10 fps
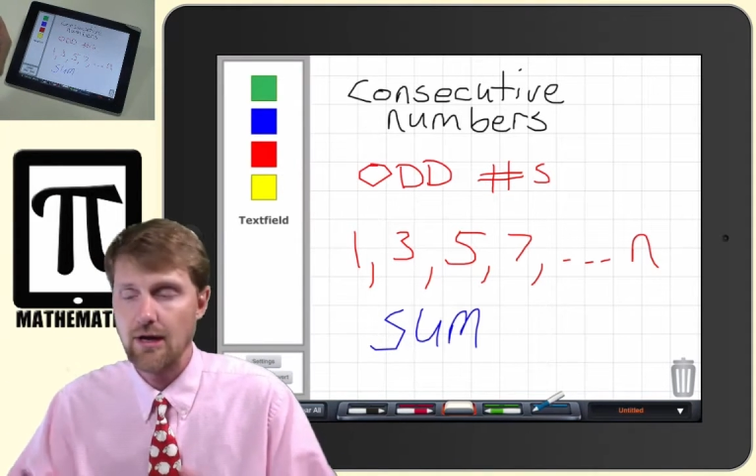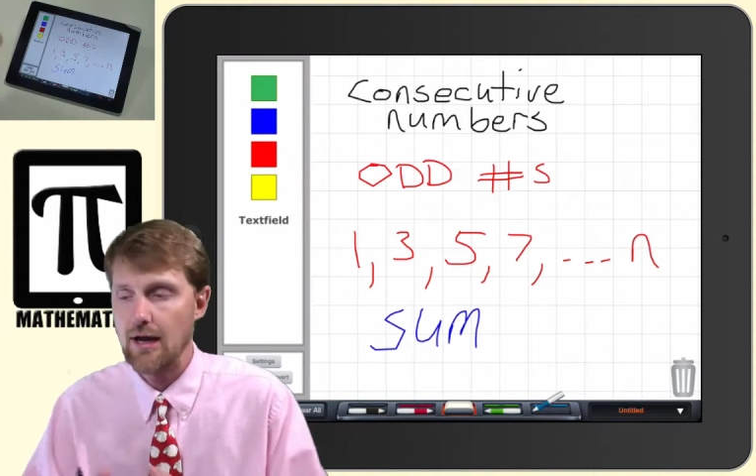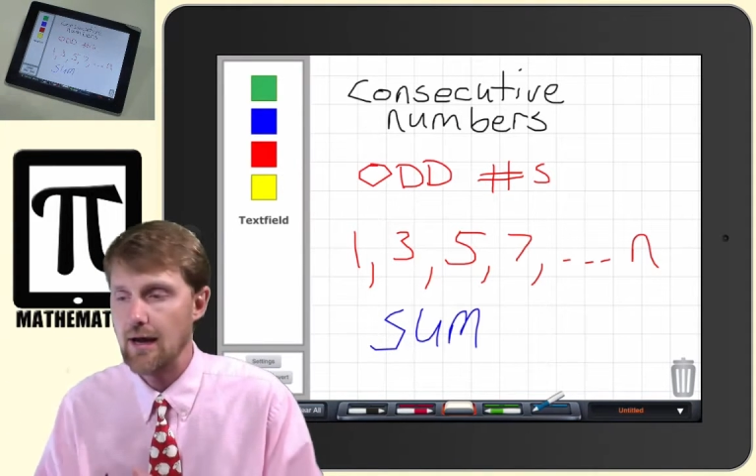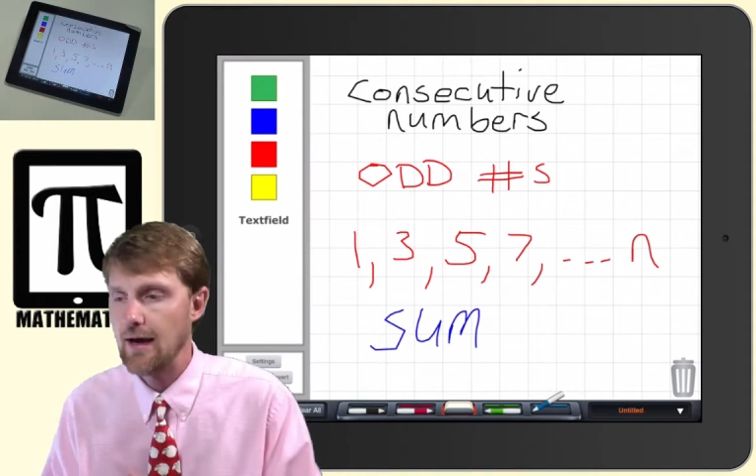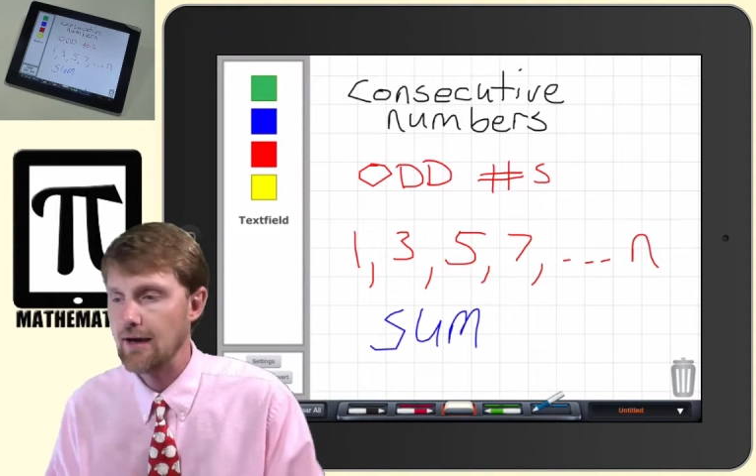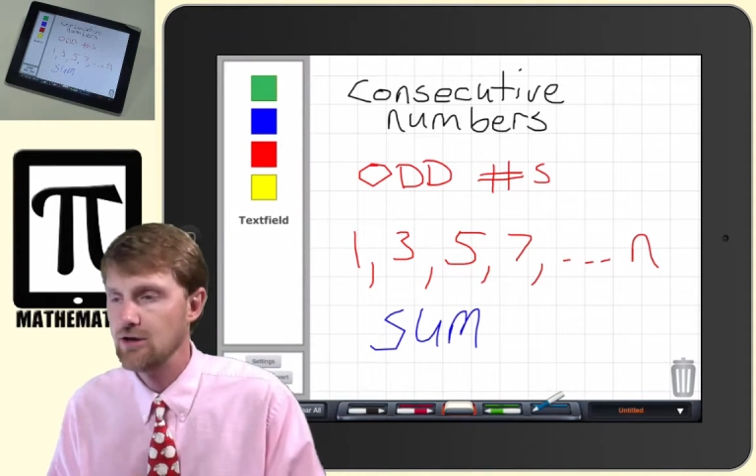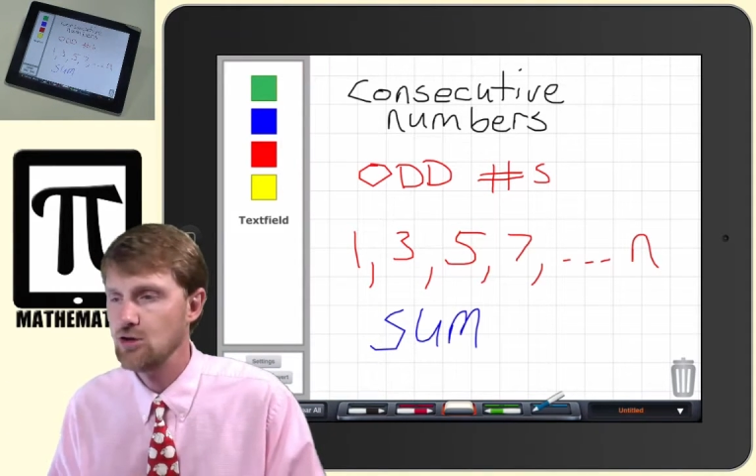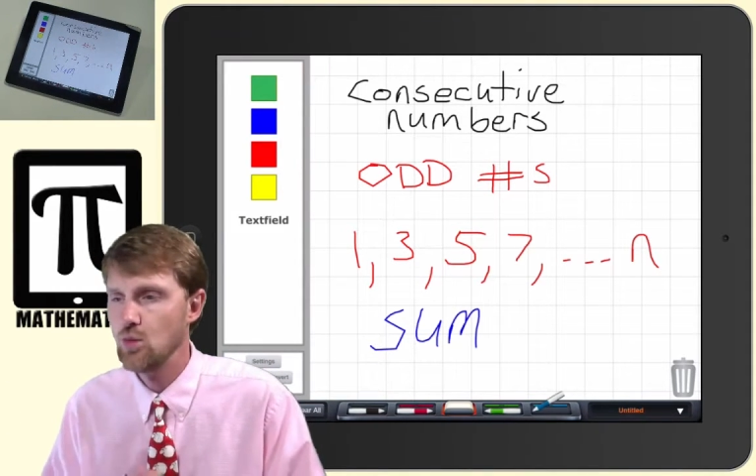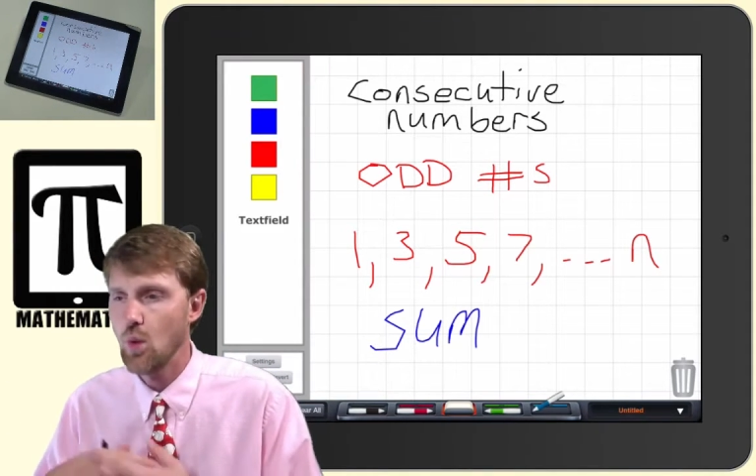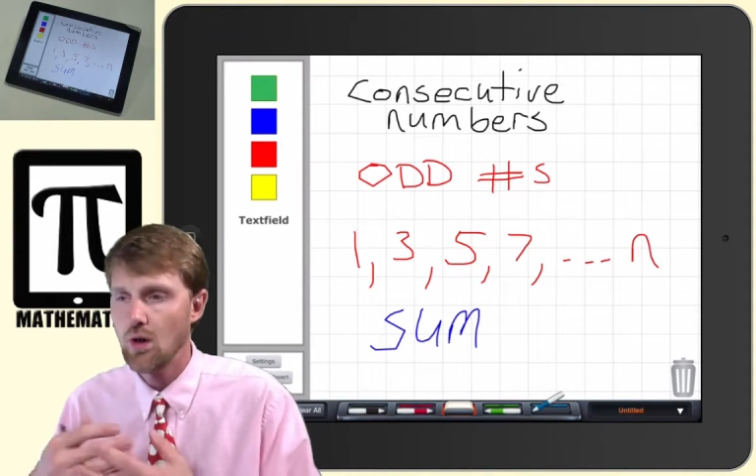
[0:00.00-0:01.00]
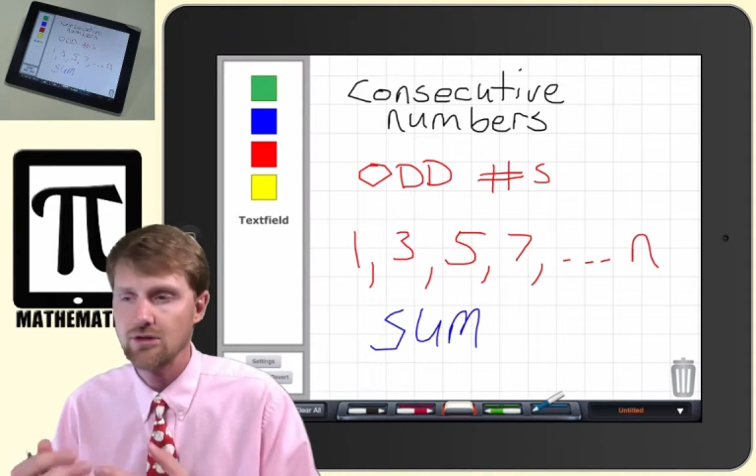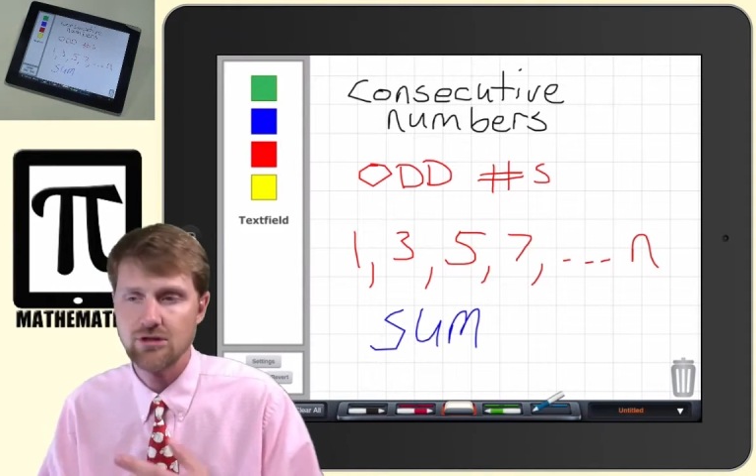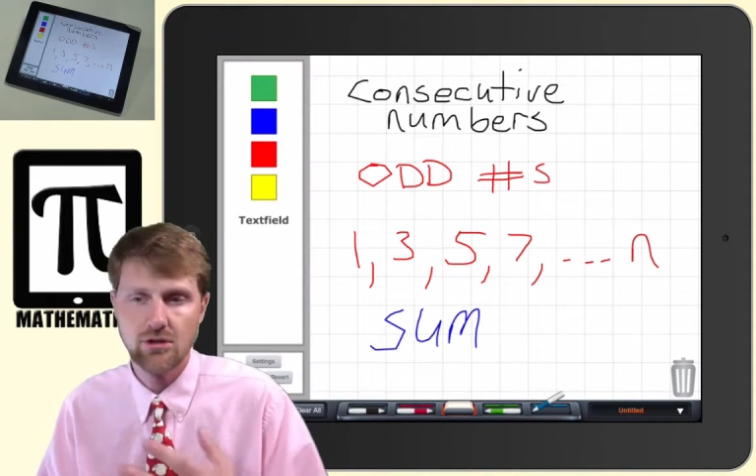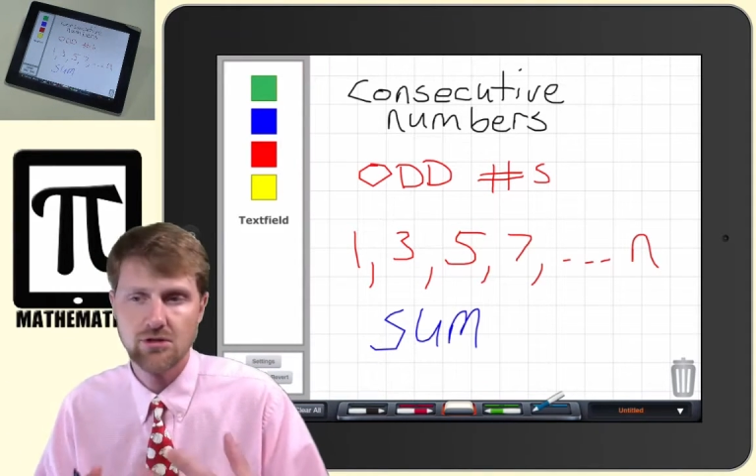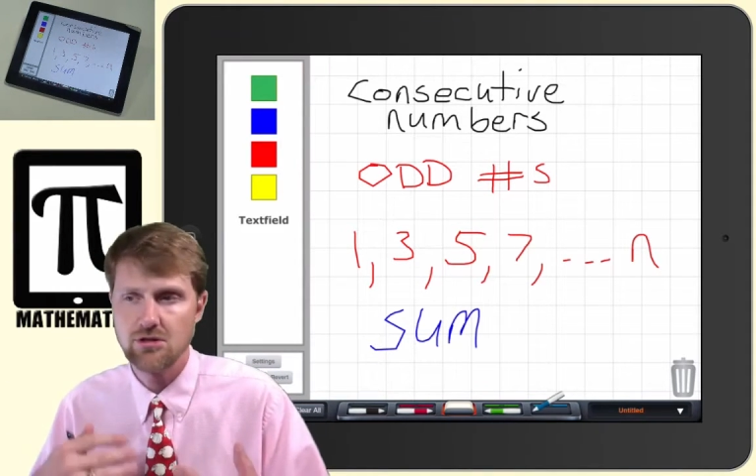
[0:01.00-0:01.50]
and you want
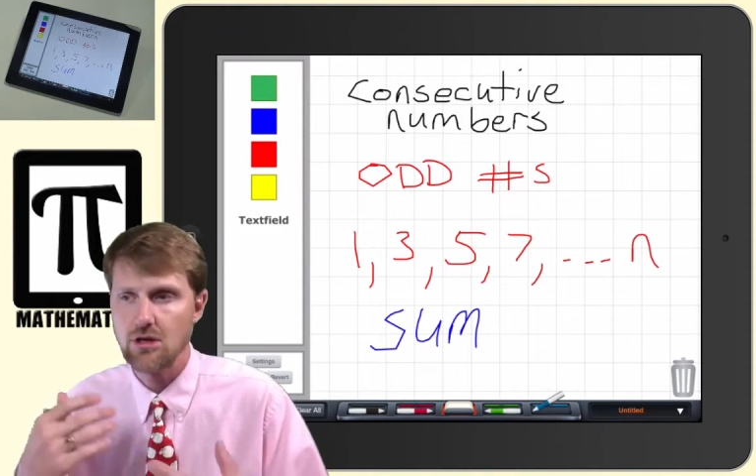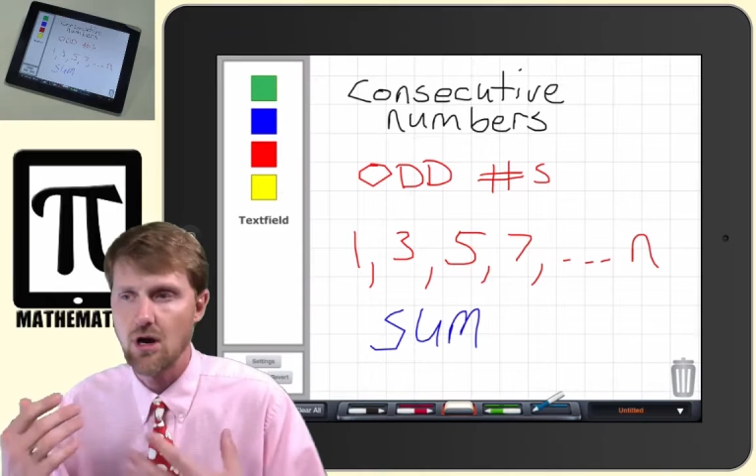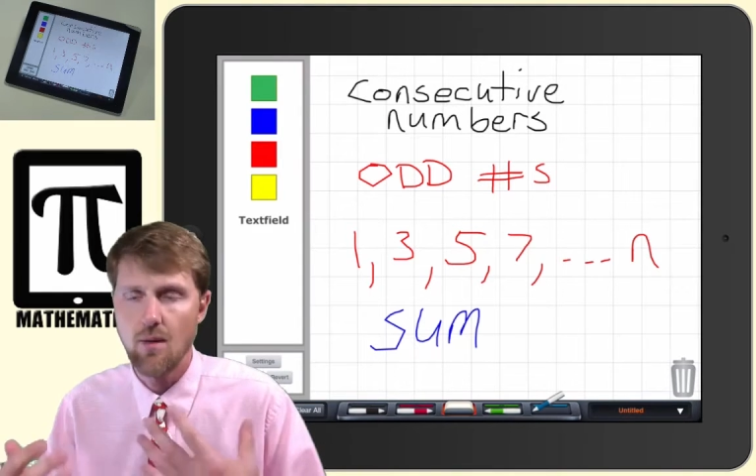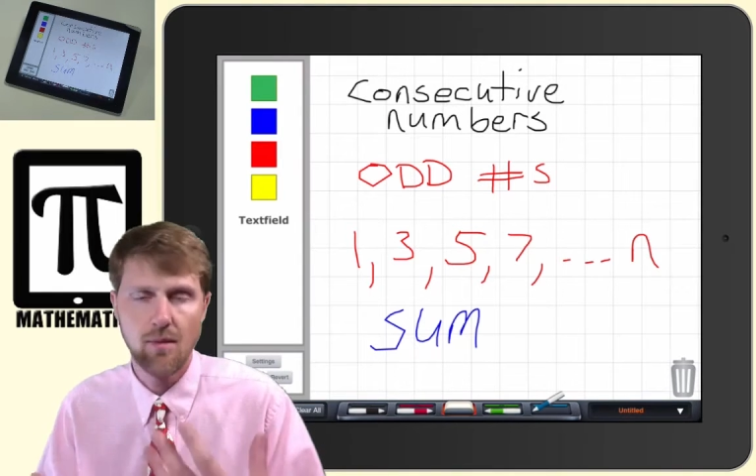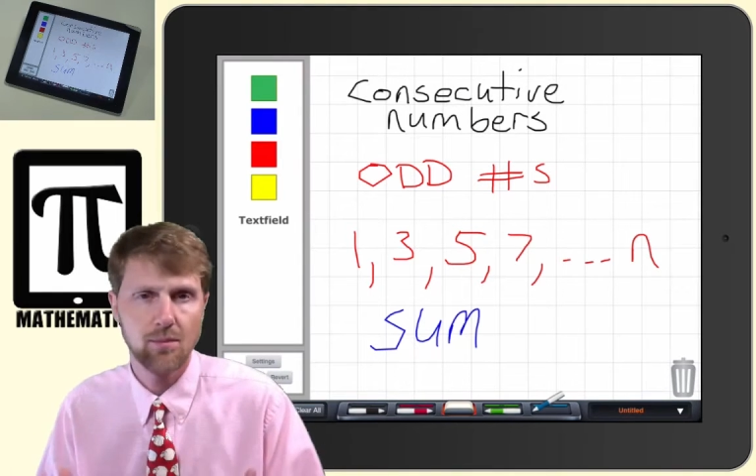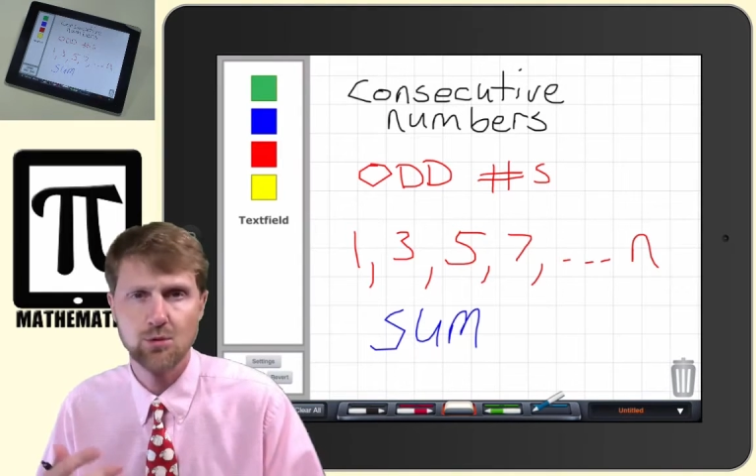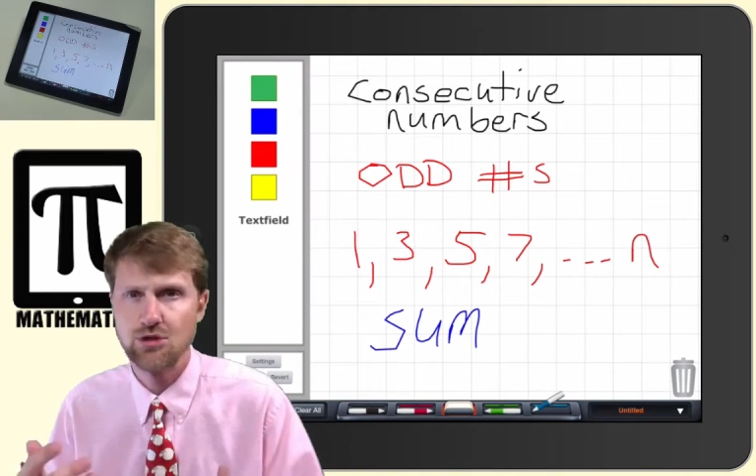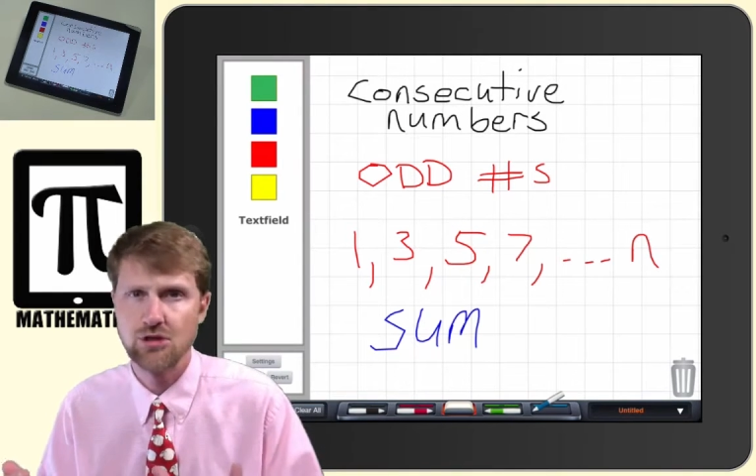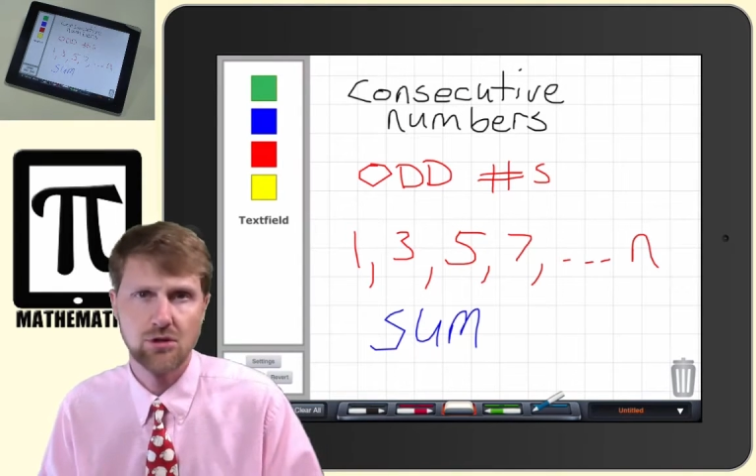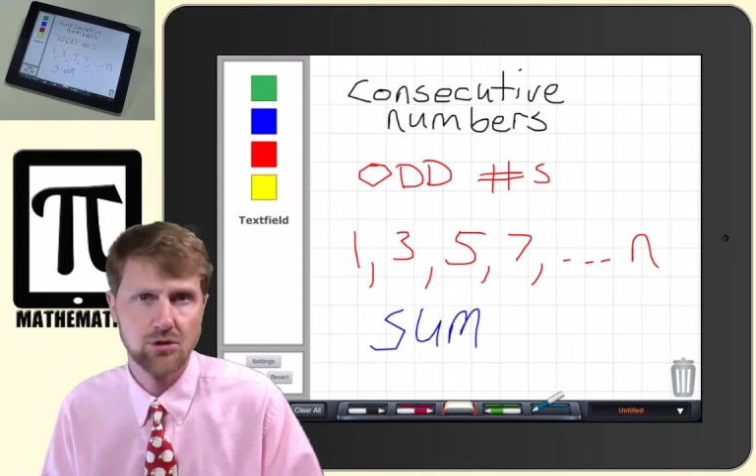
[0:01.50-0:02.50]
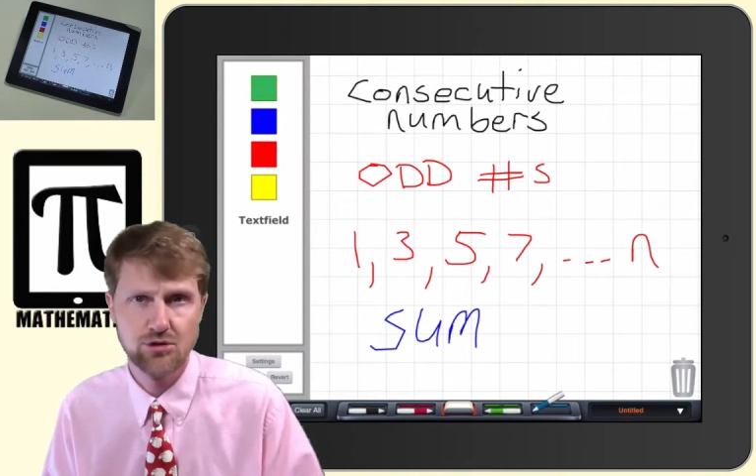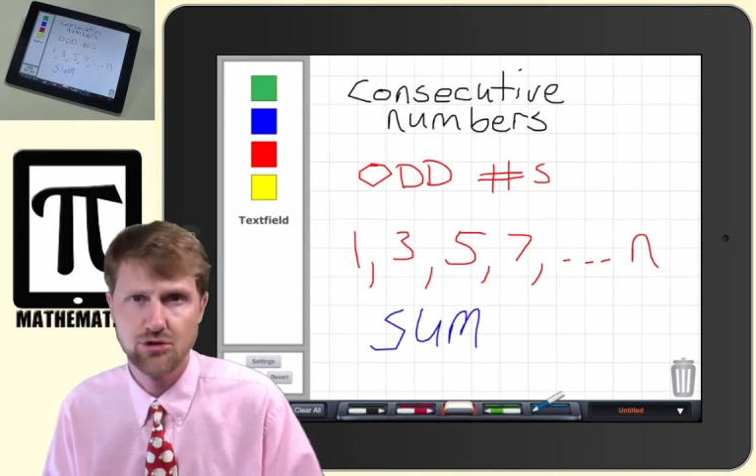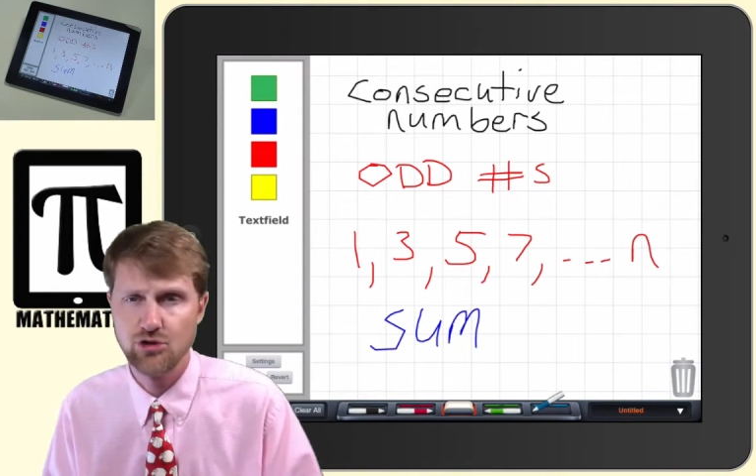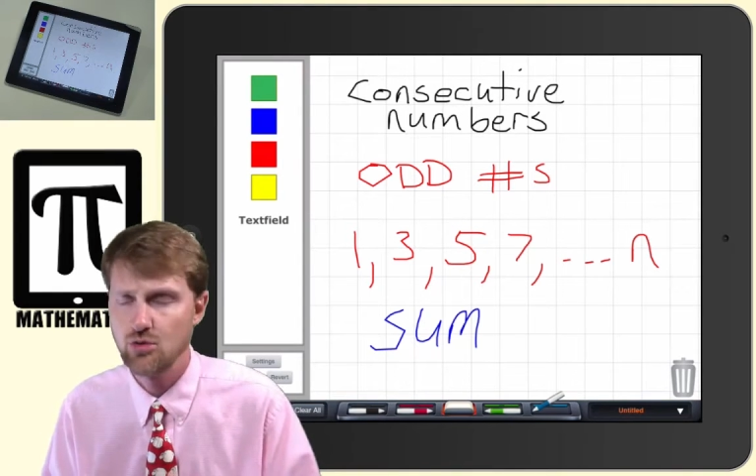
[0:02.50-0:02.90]
students to come up with solutions.